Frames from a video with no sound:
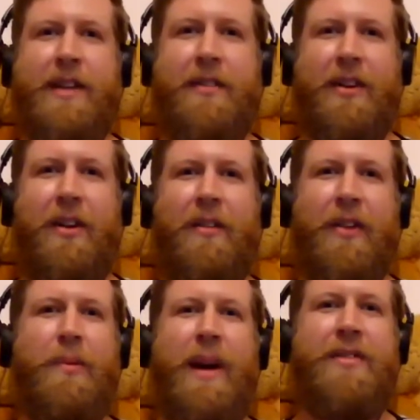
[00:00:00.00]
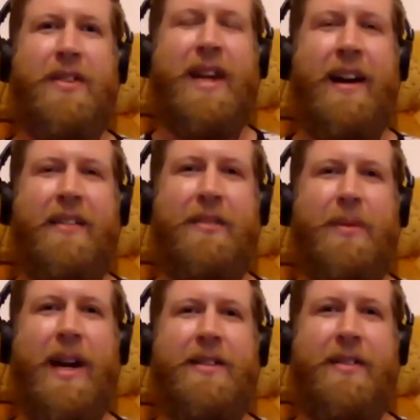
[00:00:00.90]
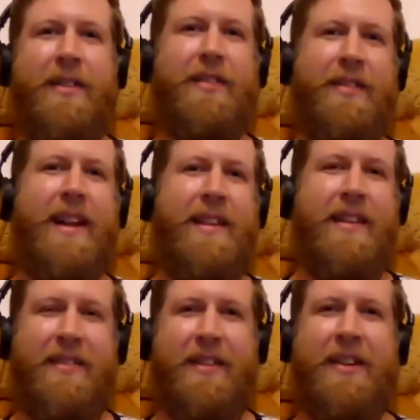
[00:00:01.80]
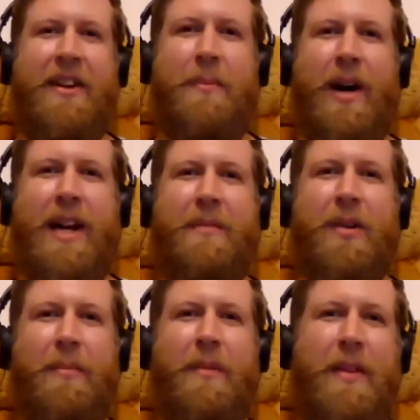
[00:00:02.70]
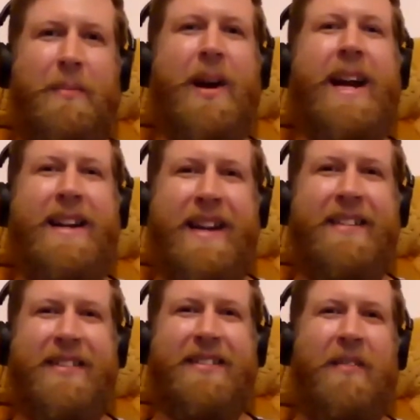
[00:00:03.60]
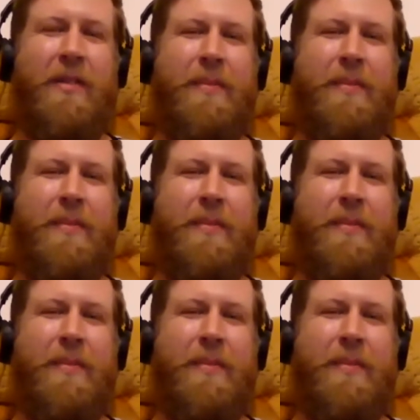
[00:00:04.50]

need to solve, the question, how does the brain do this? And then there's the binding problem that the brain needs to solve.